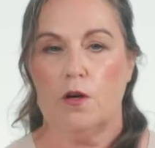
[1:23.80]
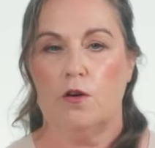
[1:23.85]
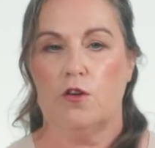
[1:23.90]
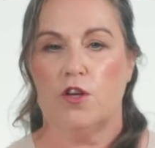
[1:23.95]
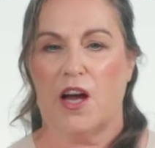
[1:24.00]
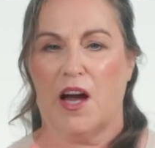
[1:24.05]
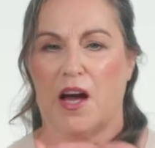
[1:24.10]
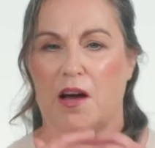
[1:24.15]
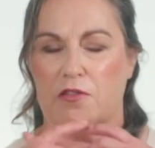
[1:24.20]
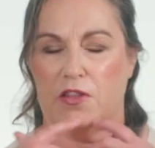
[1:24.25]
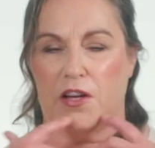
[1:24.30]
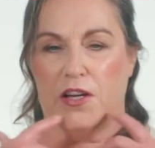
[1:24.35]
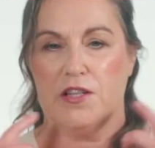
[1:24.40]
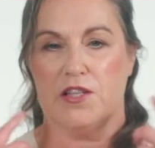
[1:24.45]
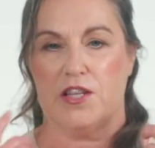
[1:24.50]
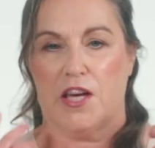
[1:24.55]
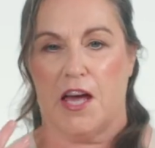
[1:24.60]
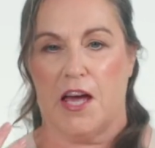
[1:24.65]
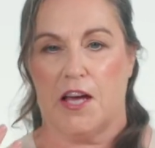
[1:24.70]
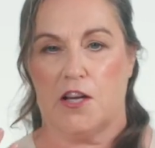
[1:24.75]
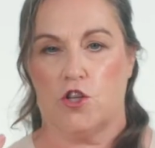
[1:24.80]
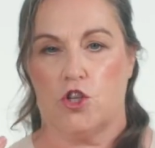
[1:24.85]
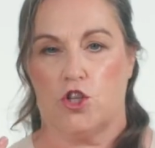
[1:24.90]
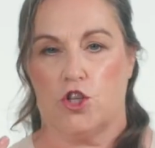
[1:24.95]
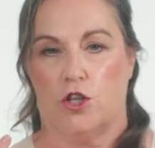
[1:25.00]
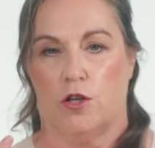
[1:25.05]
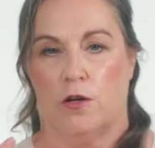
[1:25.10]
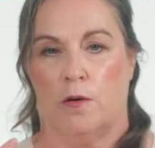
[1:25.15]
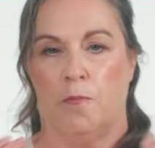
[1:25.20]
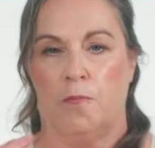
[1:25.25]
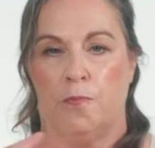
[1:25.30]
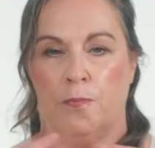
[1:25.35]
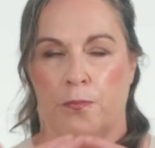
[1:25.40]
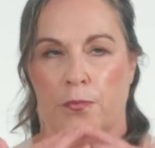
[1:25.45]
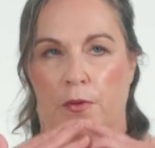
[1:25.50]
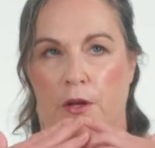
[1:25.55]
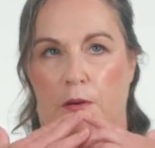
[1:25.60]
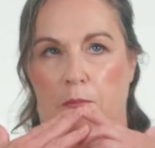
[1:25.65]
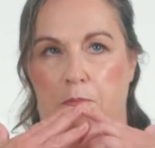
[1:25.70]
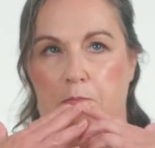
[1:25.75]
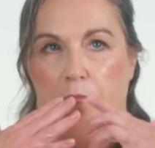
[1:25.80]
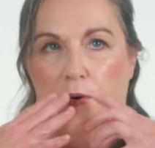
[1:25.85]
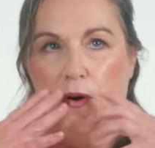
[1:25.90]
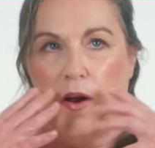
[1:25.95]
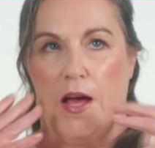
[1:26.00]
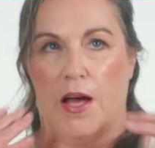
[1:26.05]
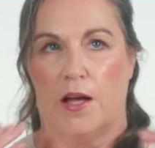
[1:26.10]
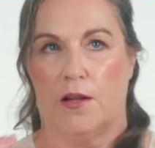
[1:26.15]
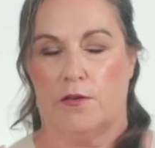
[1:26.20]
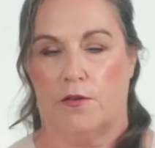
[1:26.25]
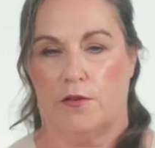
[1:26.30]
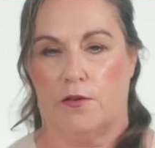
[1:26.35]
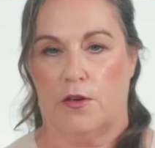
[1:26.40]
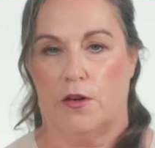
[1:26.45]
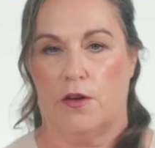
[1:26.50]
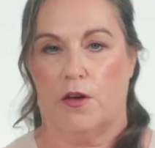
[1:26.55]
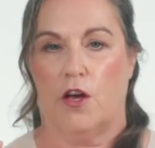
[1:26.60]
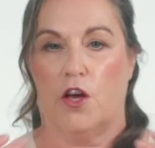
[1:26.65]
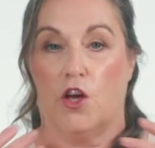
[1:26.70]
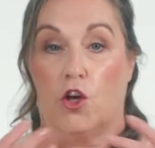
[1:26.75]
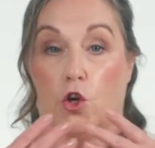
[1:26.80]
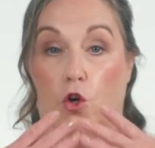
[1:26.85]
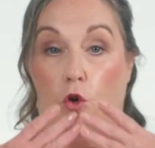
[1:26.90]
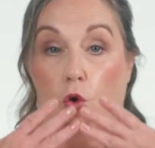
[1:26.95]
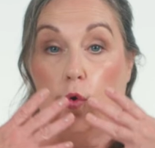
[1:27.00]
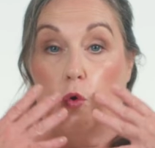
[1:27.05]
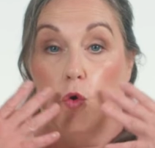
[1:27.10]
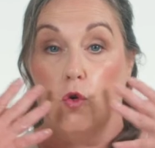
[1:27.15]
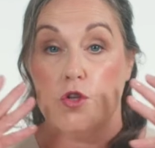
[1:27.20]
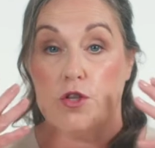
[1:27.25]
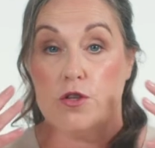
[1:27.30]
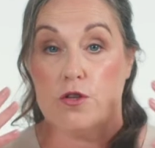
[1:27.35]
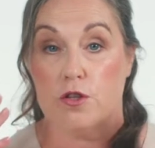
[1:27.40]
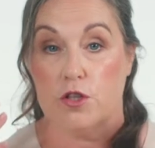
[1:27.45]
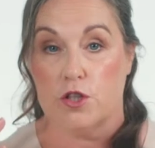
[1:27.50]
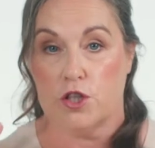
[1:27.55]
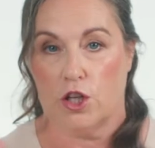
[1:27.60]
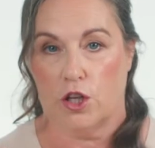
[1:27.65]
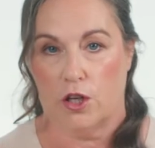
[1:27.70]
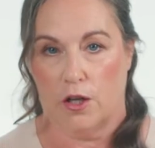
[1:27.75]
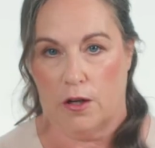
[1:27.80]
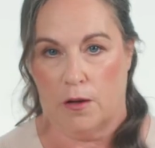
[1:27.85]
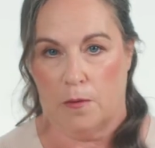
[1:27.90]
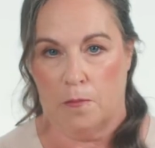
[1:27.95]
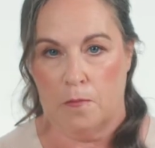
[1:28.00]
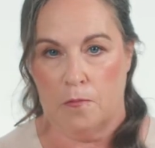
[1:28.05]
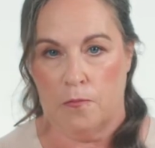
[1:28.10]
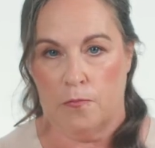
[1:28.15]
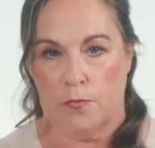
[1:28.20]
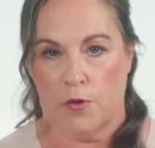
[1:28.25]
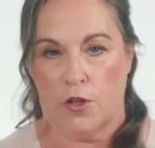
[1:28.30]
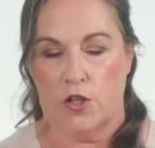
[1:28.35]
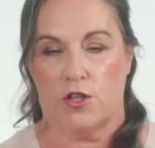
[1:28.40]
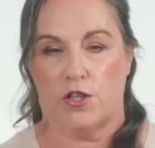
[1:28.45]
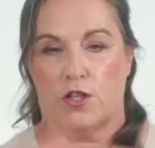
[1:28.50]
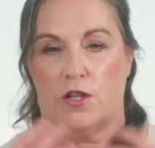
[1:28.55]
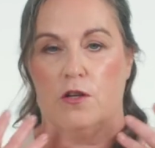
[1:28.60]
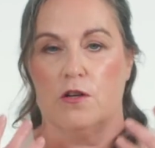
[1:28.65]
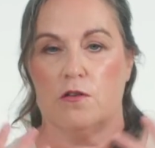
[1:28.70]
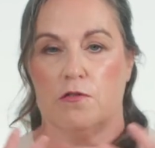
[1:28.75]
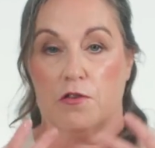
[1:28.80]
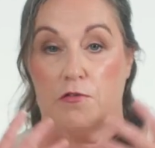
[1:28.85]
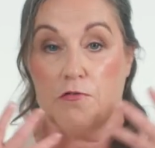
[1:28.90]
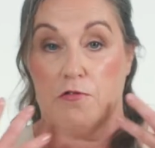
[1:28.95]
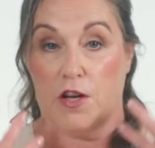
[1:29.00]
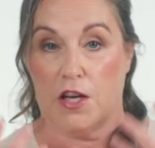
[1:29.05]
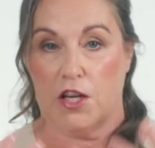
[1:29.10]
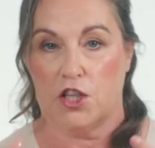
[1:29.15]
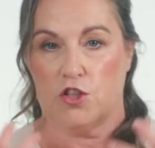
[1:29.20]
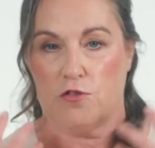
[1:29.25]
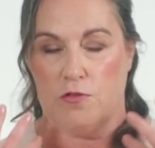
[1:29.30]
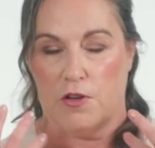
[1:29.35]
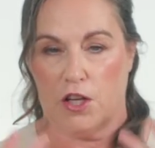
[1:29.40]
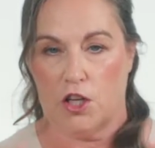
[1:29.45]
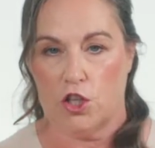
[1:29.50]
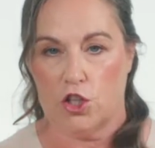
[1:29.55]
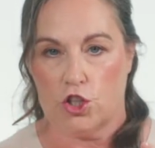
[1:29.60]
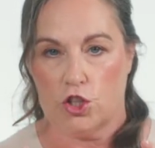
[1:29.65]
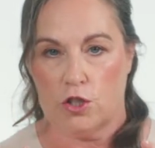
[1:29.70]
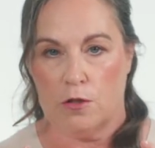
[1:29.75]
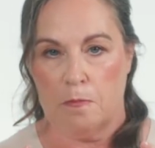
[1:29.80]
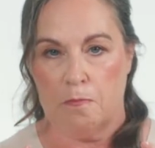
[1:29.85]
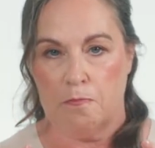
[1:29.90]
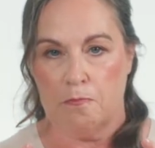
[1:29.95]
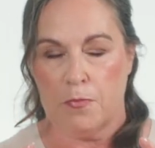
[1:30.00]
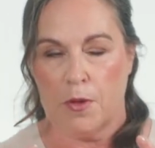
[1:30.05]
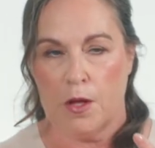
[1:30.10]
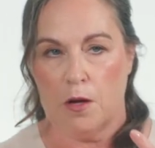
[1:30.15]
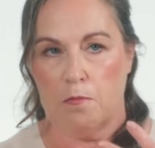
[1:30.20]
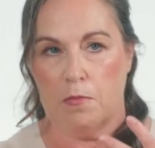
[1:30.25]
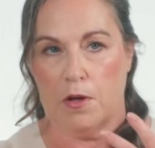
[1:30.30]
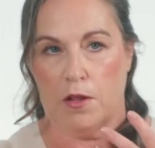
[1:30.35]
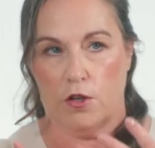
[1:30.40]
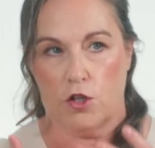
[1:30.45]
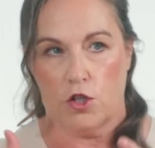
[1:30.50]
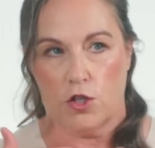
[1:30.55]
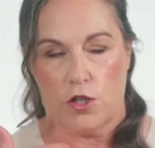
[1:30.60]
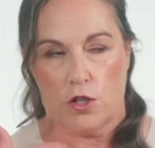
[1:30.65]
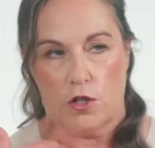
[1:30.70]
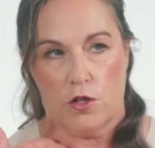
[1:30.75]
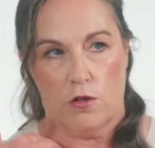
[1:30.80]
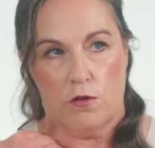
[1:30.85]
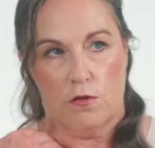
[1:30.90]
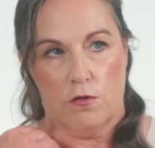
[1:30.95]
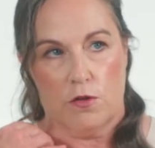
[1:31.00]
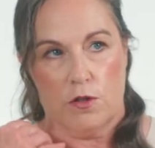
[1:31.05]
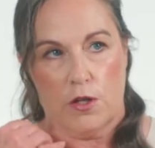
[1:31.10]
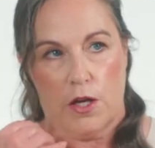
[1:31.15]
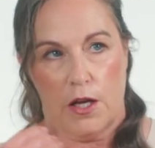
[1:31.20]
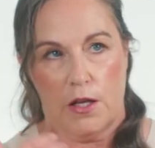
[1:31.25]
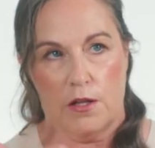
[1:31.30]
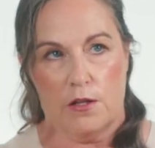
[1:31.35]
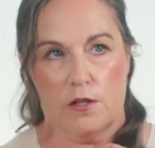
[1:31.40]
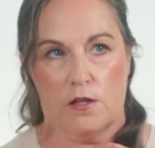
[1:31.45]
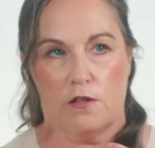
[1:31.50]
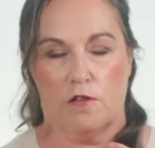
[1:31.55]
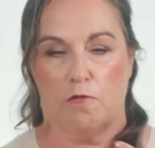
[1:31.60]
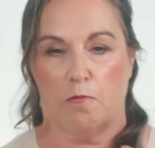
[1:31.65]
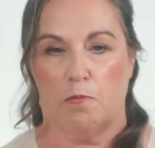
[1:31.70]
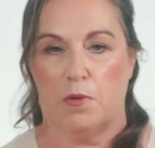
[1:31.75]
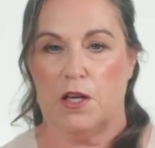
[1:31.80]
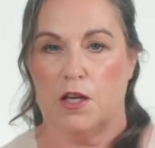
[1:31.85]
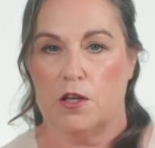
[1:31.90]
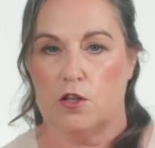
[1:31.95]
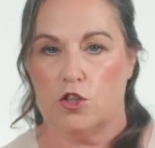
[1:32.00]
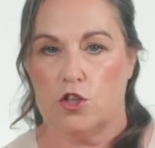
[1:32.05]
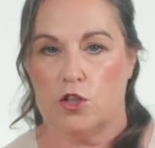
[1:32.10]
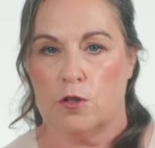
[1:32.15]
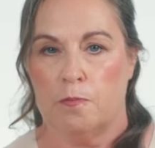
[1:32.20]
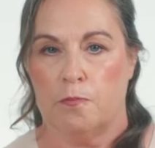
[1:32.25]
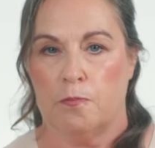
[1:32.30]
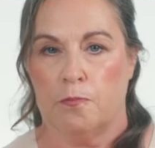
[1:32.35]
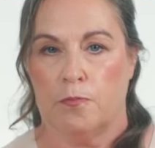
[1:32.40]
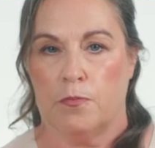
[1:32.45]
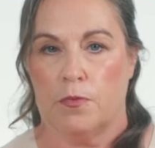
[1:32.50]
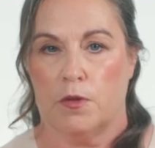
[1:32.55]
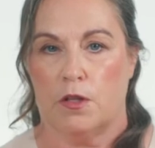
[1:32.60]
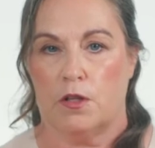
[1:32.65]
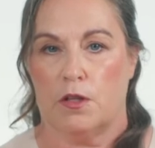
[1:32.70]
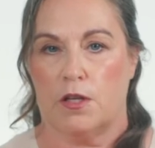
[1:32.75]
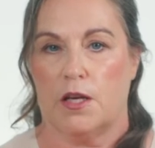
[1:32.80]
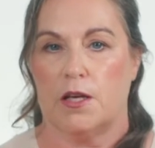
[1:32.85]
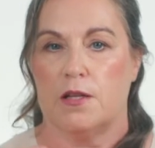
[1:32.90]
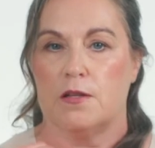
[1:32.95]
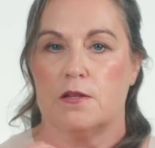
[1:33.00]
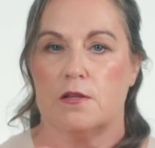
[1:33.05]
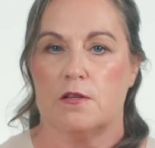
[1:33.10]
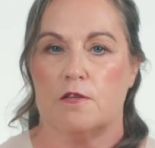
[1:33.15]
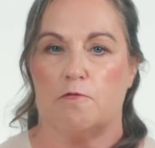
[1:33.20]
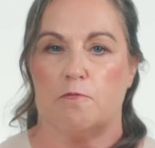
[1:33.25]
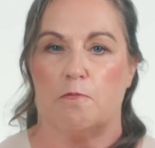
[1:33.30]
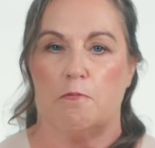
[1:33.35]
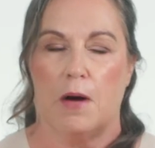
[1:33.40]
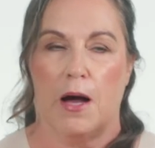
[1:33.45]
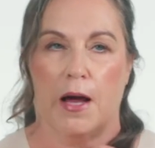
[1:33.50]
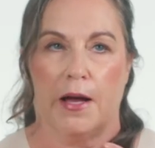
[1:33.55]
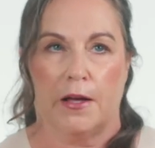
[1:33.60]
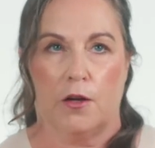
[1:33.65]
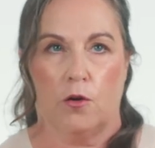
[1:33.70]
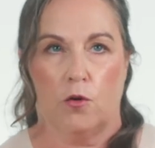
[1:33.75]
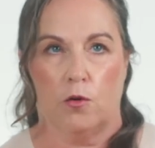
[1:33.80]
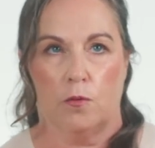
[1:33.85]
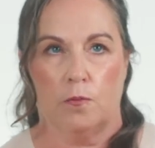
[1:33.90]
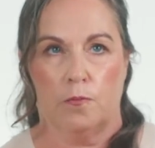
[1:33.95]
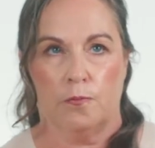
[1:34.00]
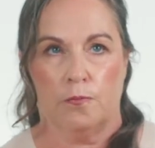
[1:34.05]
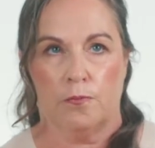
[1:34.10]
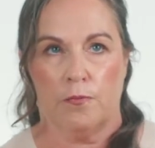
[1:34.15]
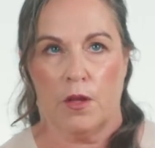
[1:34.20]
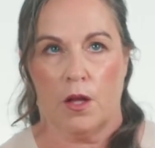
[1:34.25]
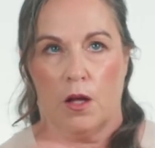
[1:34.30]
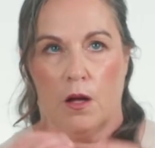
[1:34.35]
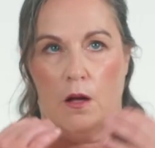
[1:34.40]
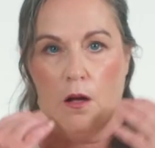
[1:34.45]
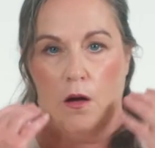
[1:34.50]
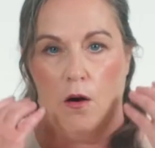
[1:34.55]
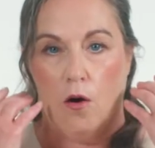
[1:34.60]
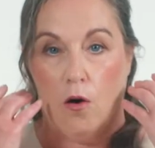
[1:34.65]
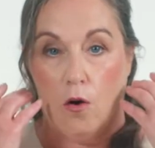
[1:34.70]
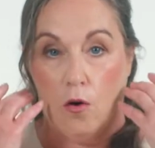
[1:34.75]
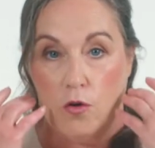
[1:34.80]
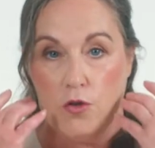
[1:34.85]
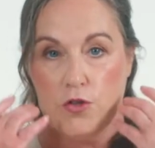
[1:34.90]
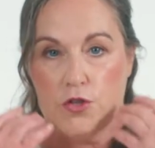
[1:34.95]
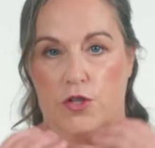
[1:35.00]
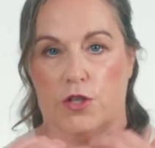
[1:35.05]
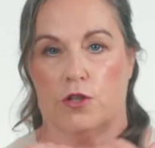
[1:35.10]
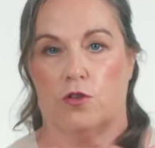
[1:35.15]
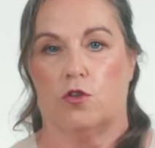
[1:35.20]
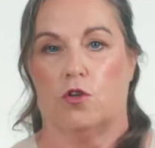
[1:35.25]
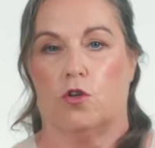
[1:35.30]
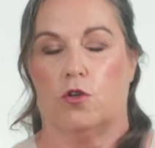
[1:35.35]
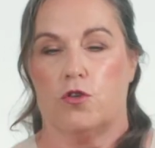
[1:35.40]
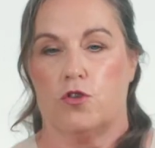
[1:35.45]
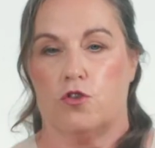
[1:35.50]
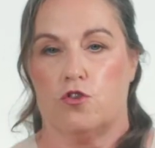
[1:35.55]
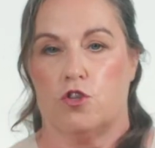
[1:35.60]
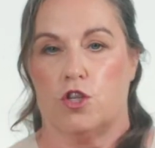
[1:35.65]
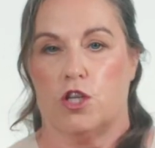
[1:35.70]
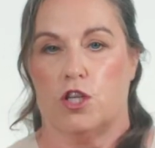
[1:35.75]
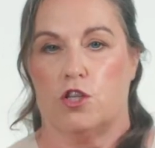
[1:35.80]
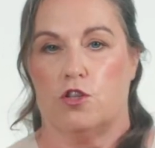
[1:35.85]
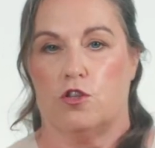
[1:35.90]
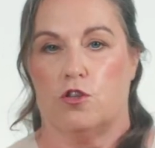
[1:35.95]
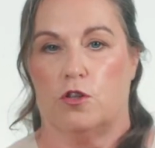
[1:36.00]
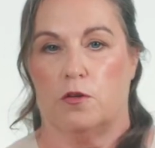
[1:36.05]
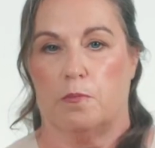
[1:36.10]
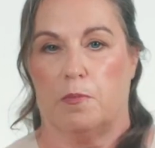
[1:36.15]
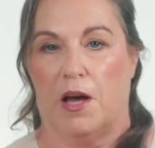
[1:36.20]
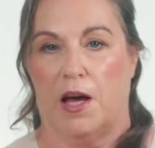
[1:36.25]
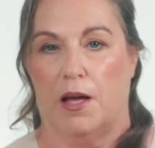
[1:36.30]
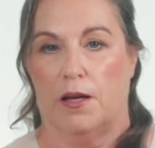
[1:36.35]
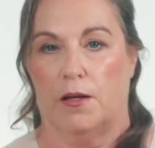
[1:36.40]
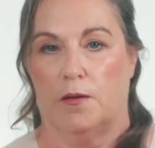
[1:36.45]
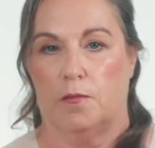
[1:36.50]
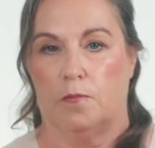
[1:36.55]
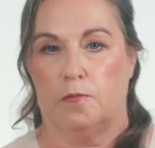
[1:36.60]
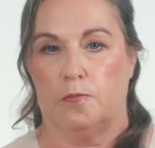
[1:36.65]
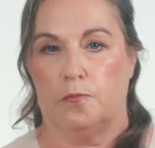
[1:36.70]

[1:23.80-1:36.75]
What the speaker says: you have that texture, it breads, it coats the tongue. You still have a fresh finish, but there's hints of peach, there's hints of mango, all still concentrated in the palate.